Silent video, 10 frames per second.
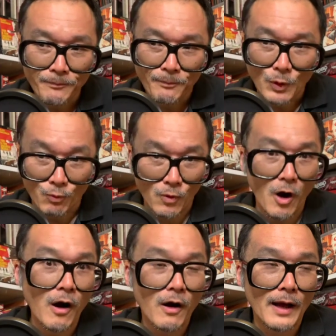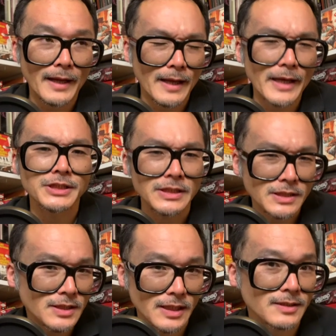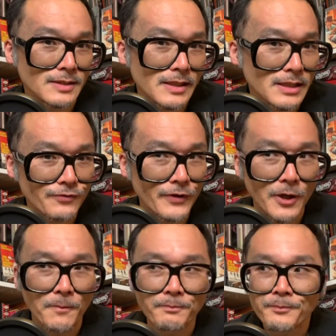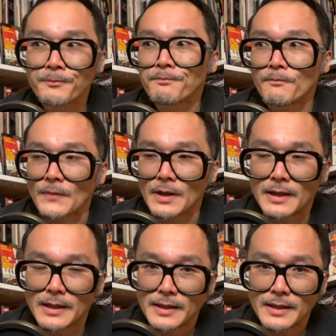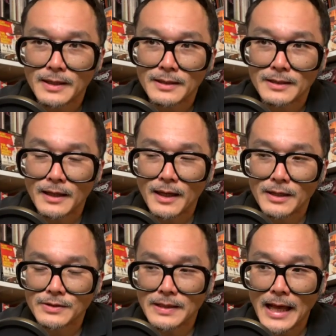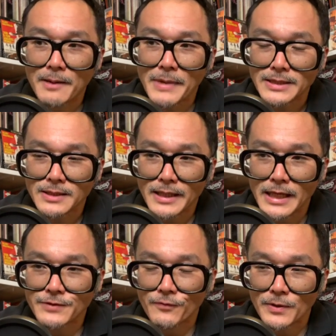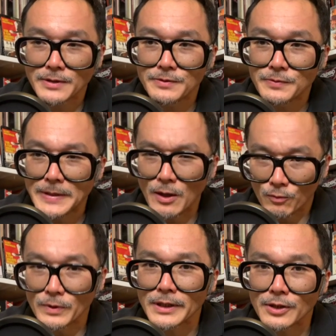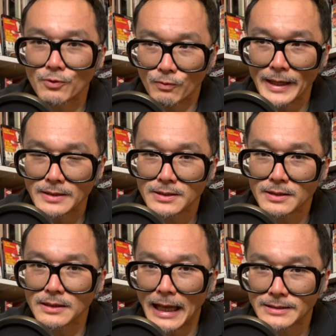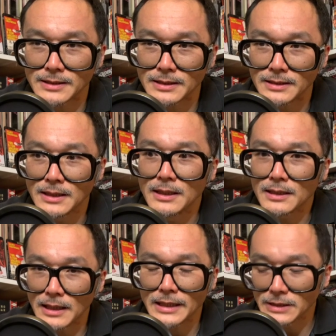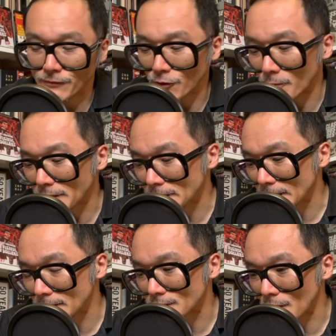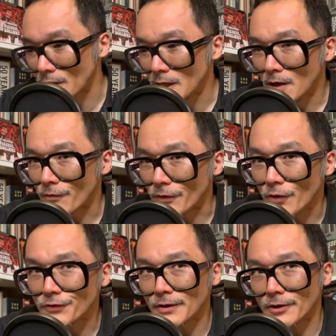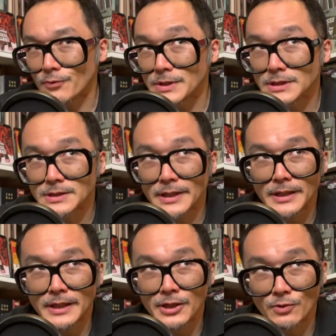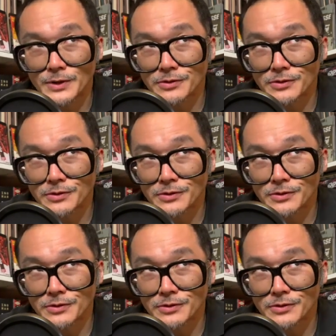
raw and edgy 60s film. And I think that makes the case for it to be a really great classic film indeed. So for those and other reasons, I think here Richard